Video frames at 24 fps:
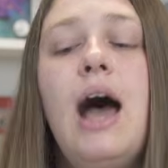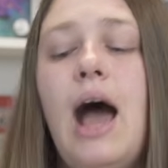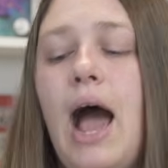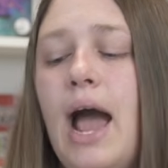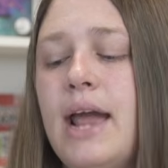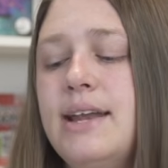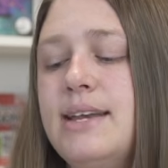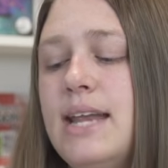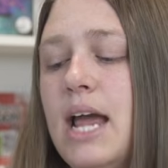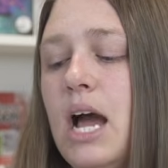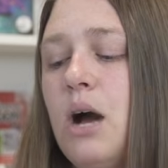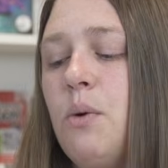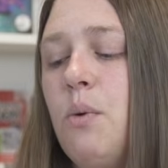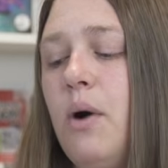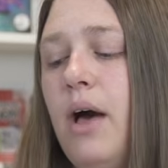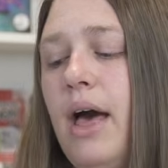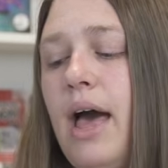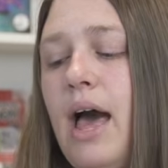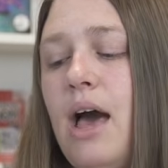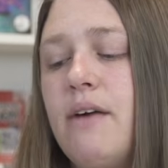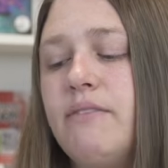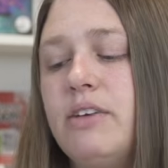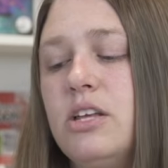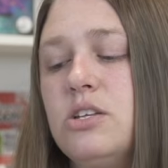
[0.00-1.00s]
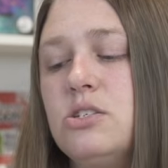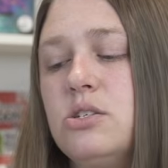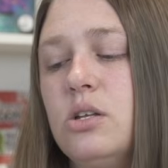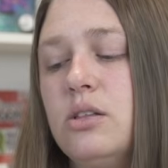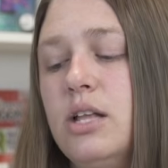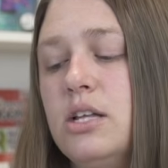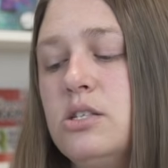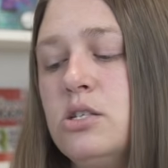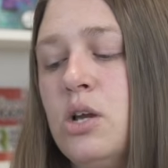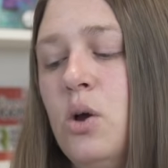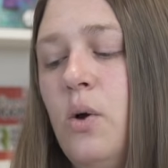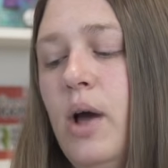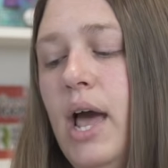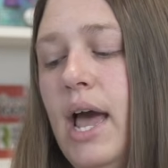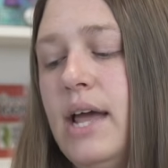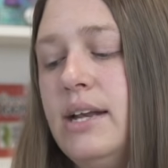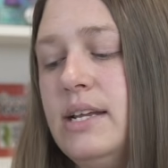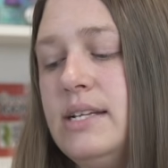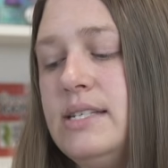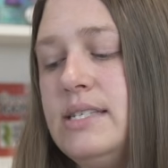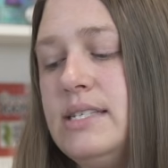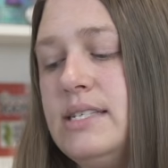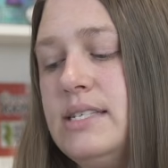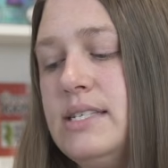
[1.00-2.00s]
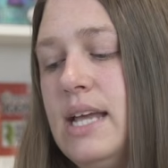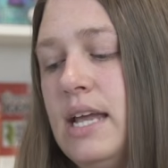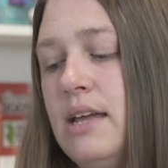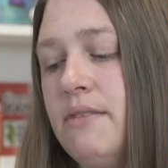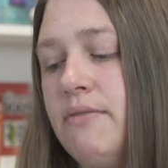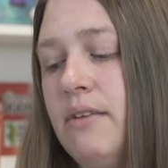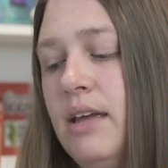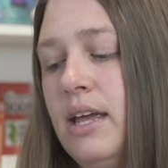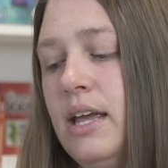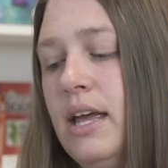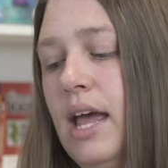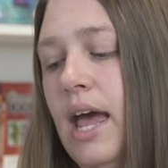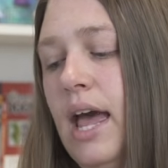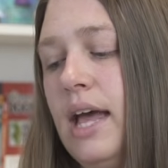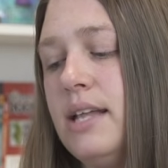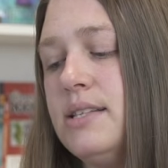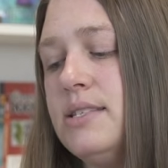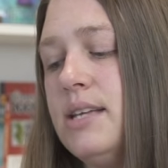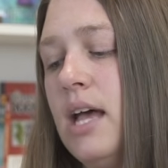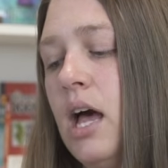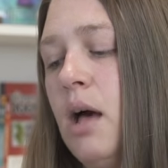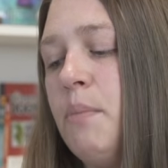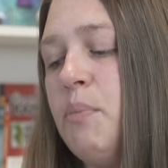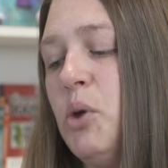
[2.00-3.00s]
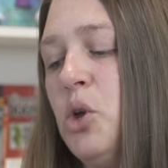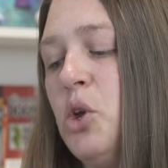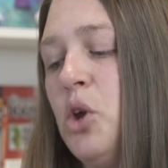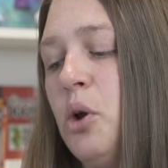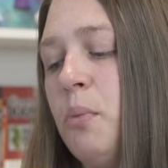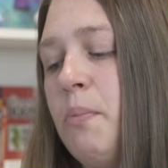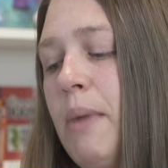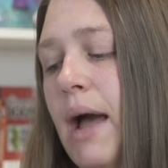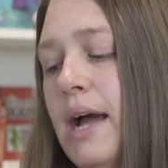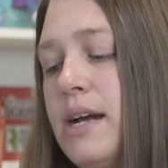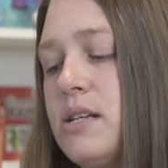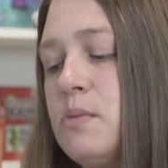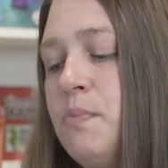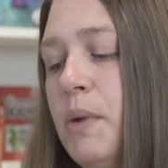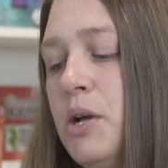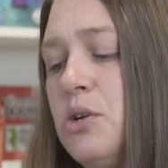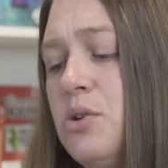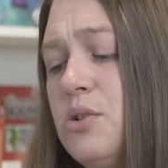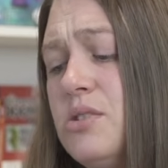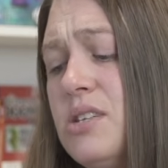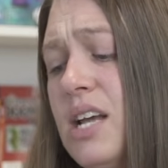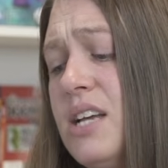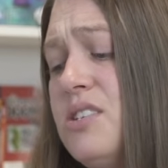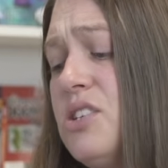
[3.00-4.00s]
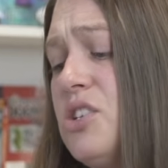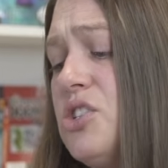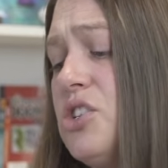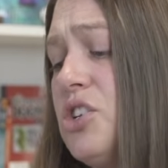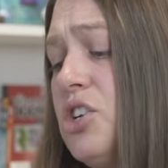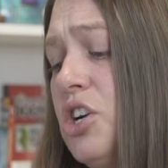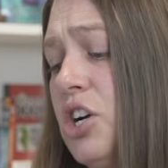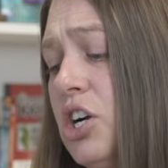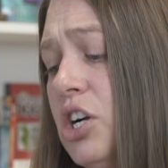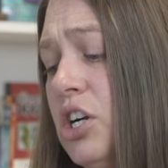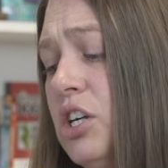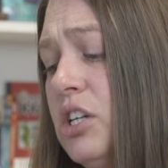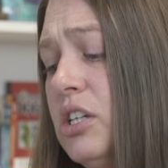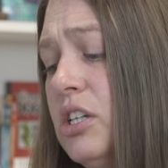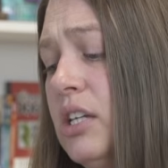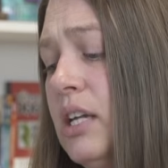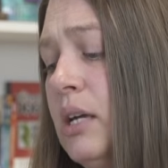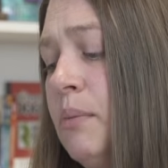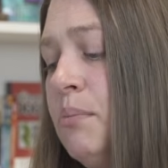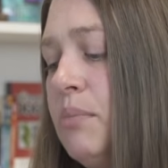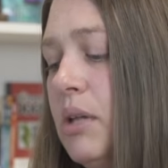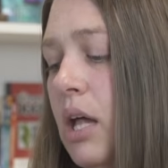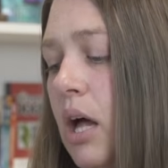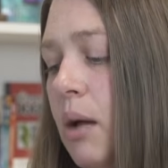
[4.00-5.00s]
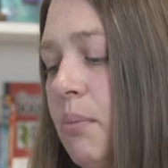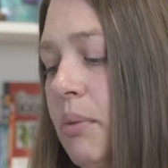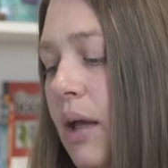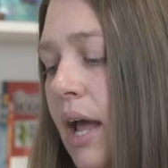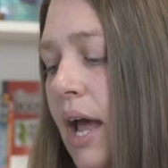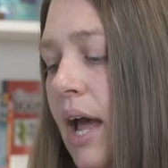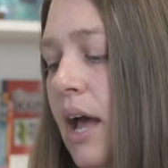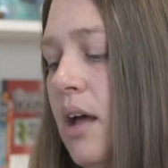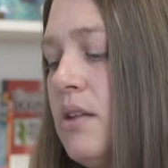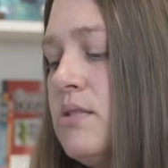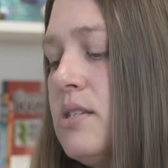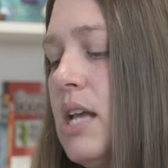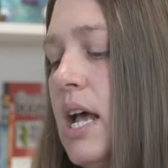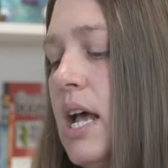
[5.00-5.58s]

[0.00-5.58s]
I now will have it. So let's go ahead and save it. Heads up, your max bundle size is currently blah pounds.